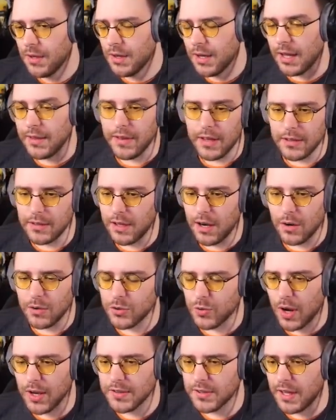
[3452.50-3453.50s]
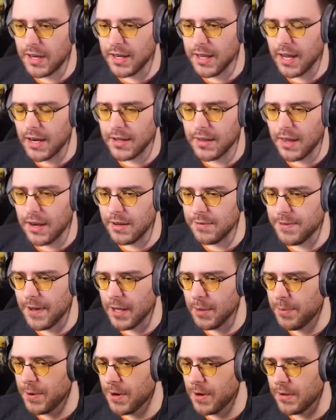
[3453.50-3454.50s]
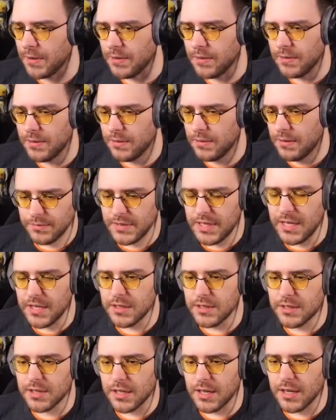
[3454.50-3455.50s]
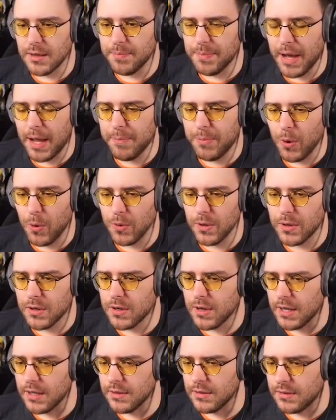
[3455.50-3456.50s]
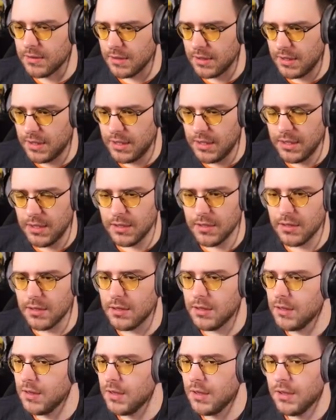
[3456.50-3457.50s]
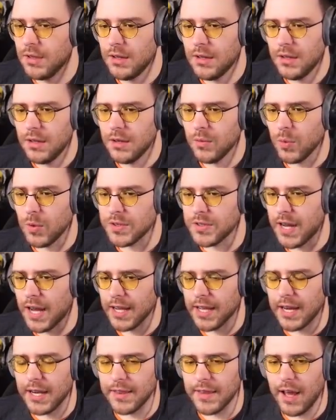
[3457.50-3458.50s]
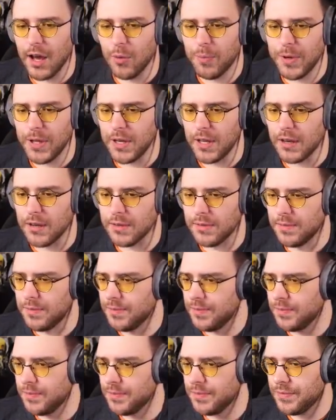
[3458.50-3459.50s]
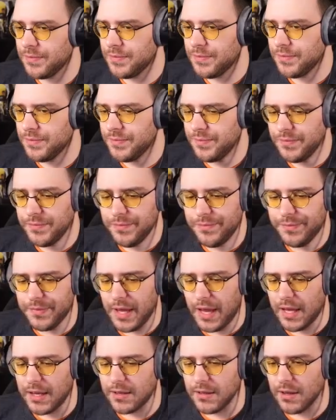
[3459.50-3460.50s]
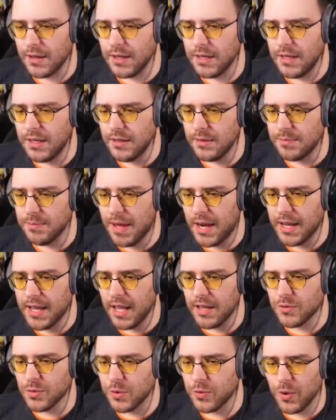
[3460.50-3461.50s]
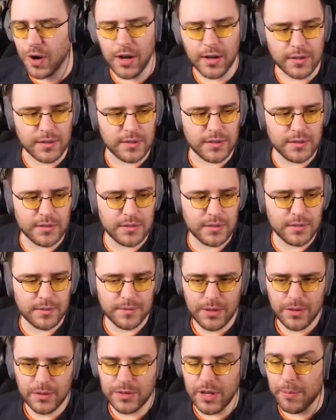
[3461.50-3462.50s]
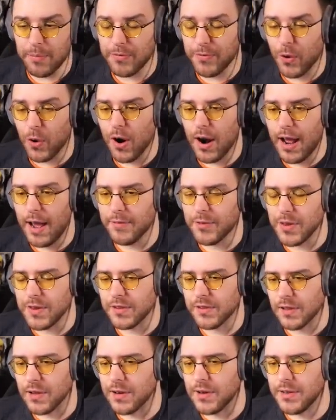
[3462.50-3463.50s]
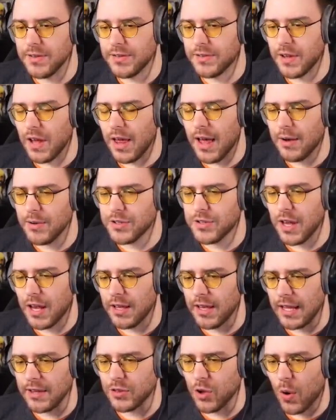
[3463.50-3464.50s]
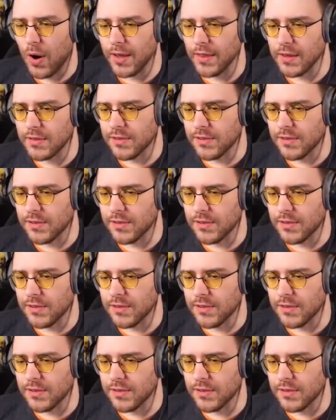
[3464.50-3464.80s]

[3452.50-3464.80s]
And then, drugs hit again, and then he fell apart. He is bipolar, and he was not getting the help he needed. And he medicates with drugs. Was that before or after the slurs? No, that was during the